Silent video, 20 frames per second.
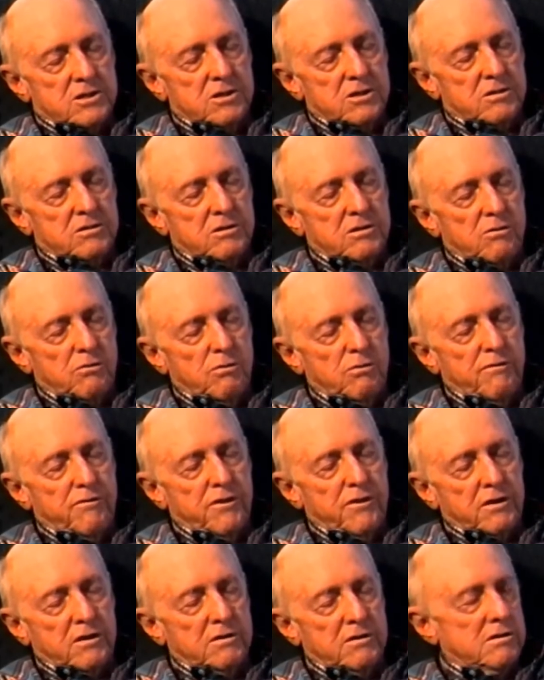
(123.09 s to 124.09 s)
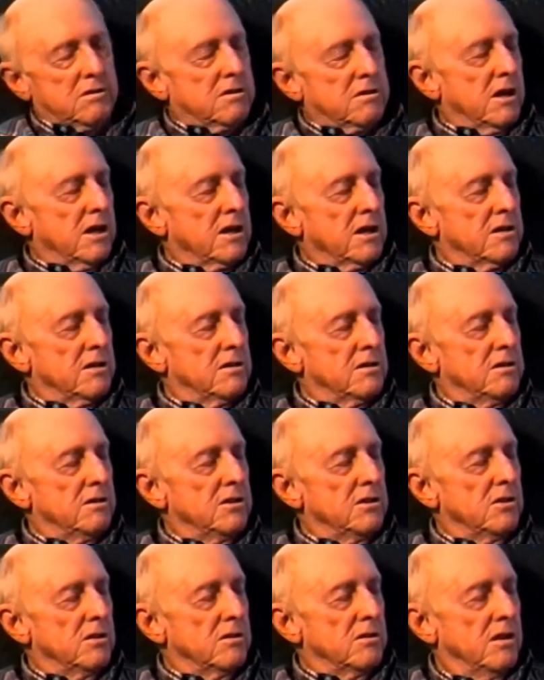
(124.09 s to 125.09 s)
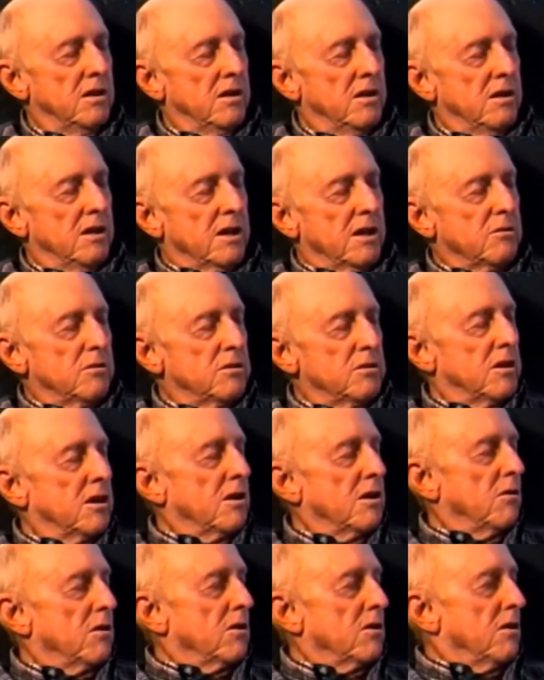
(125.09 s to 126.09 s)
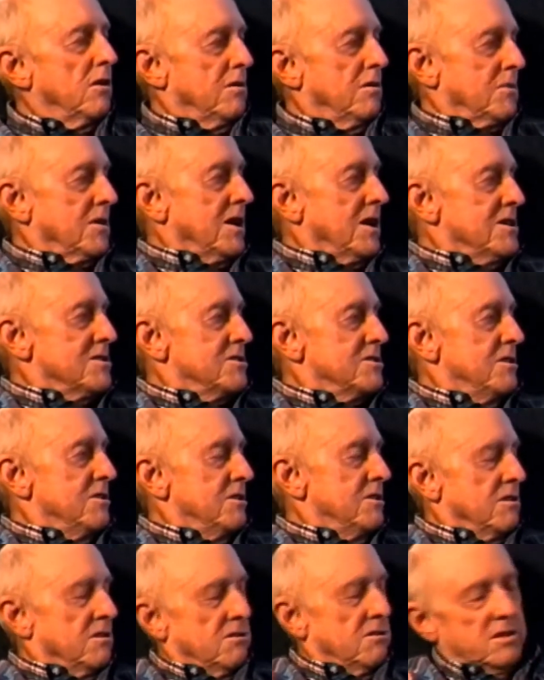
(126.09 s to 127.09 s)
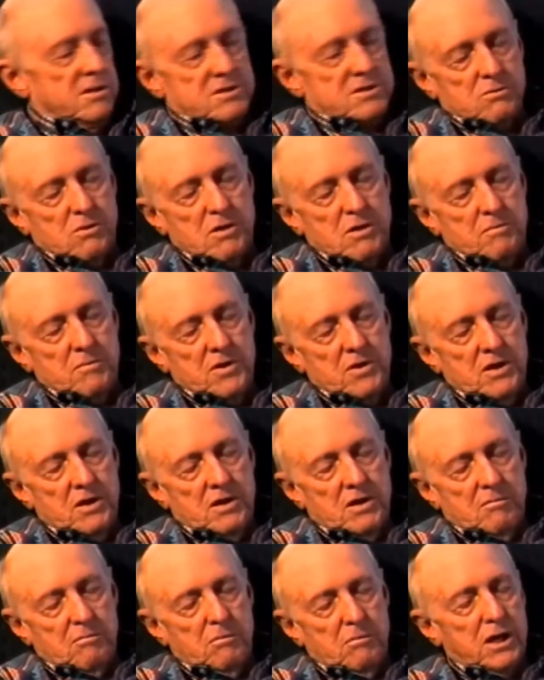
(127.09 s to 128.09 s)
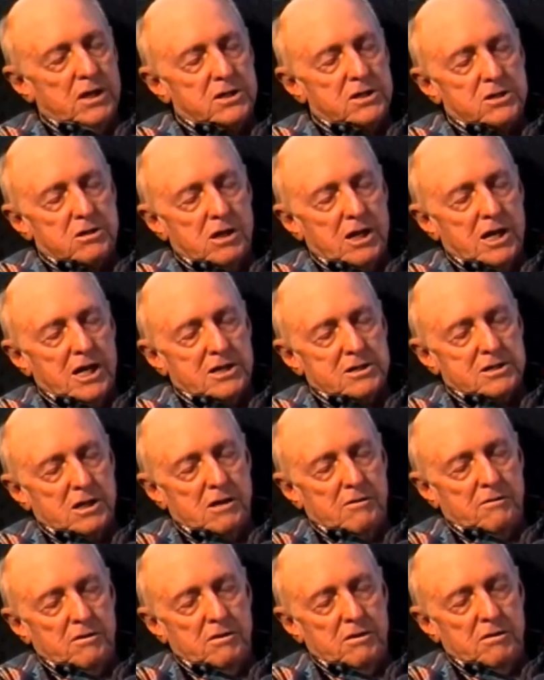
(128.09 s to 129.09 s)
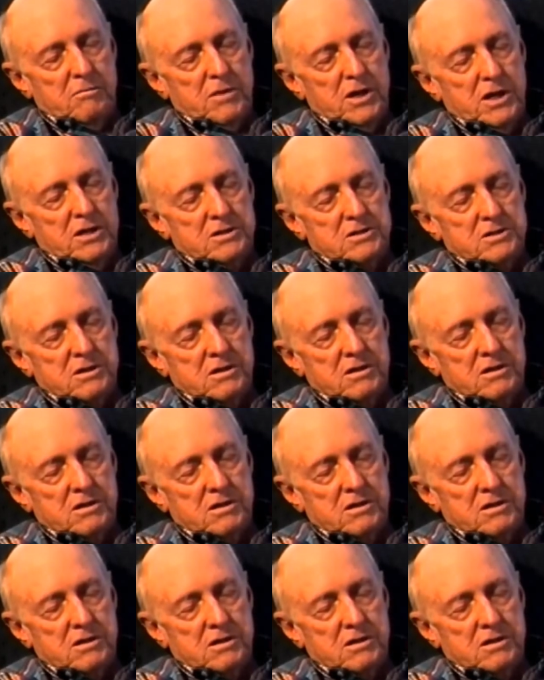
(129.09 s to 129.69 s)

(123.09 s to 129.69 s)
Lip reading: a terrific undertaking to do it. Like when you hear what all them guys did, you know, they'd swipe bed slats off of their beds and